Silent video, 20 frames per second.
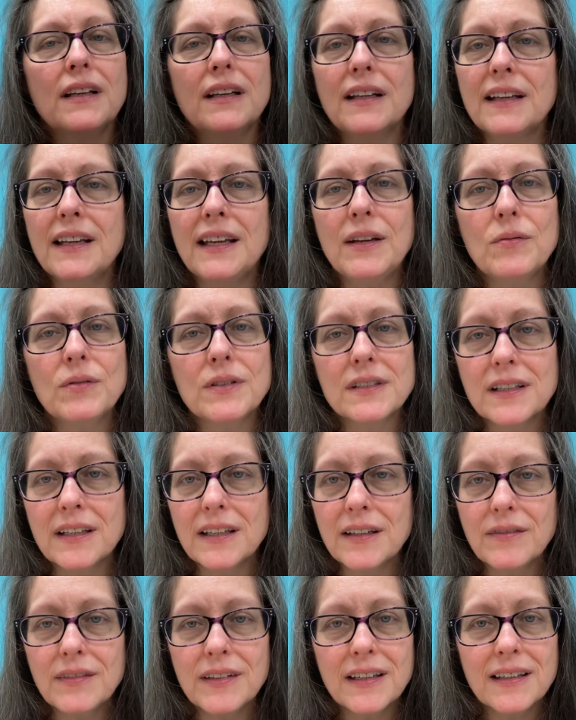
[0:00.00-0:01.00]
He was
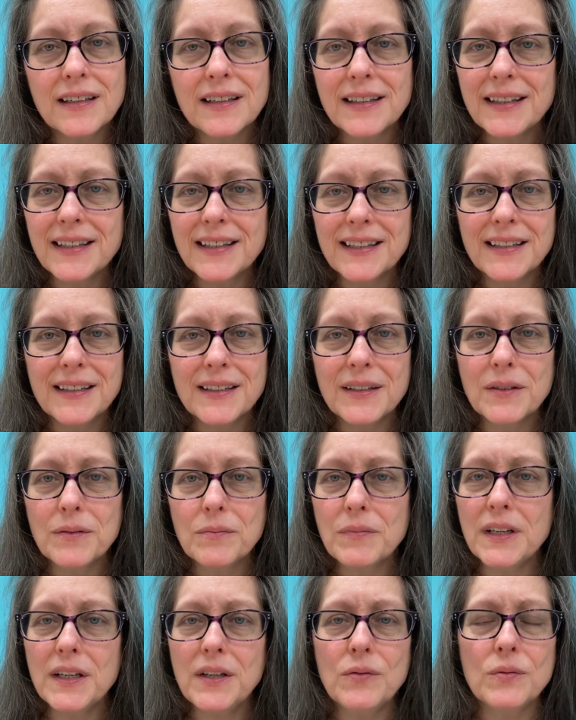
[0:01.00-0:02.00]
loving on them.
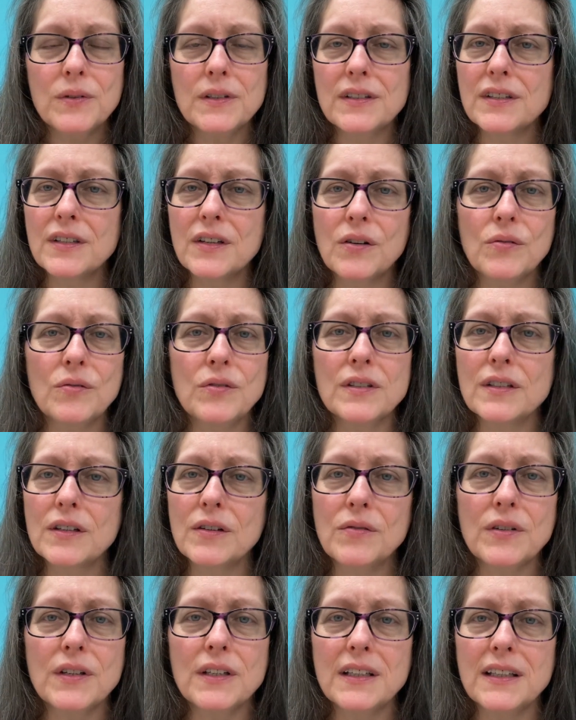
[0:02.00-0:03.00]
He was so
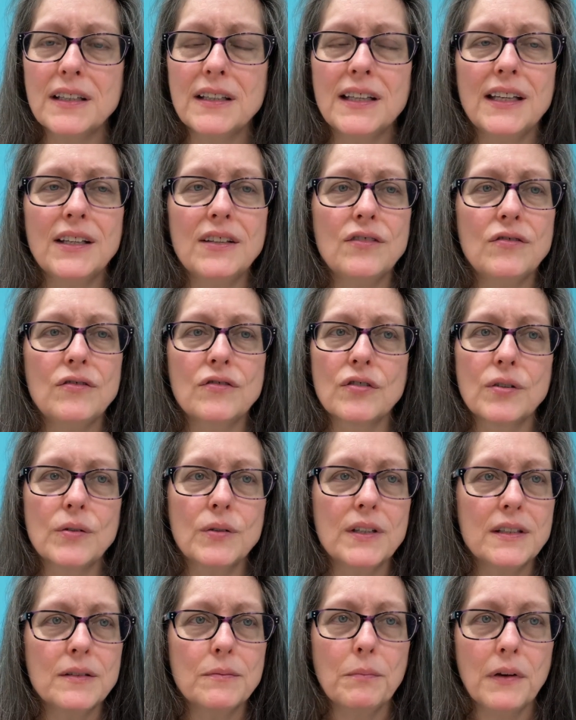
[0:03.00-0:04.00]
good. They drew
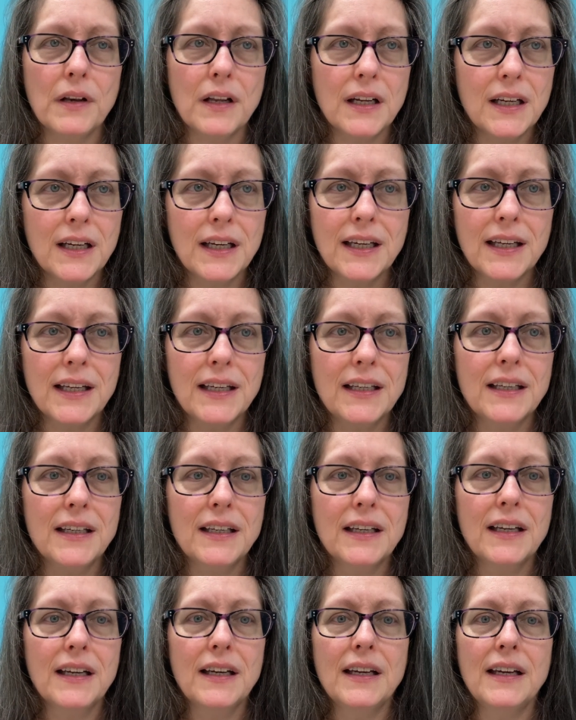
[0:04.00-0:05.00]
his blood,
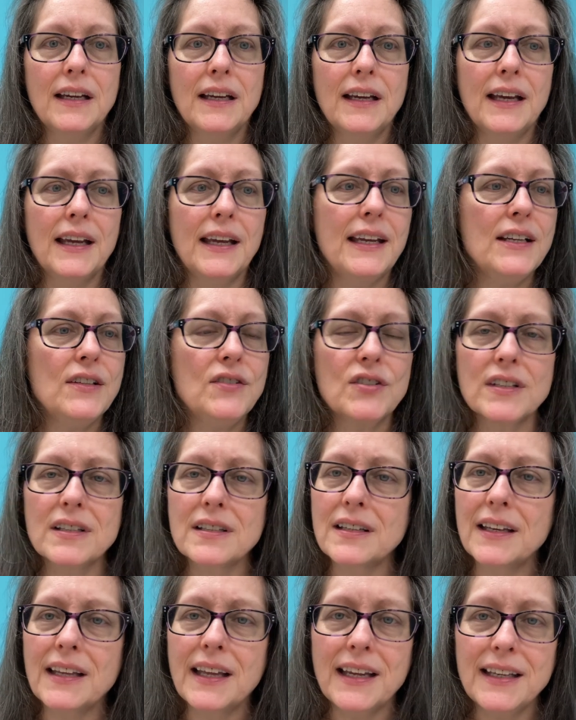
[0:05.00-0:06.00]
and he
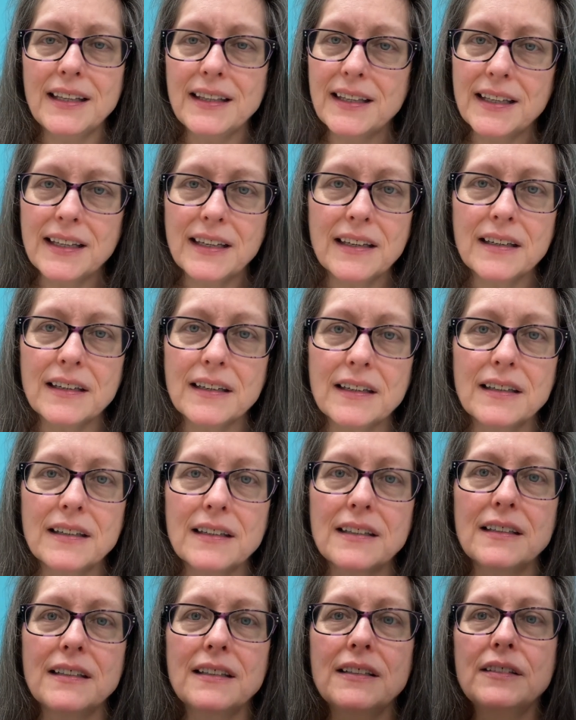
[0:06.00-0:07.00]
just laid there.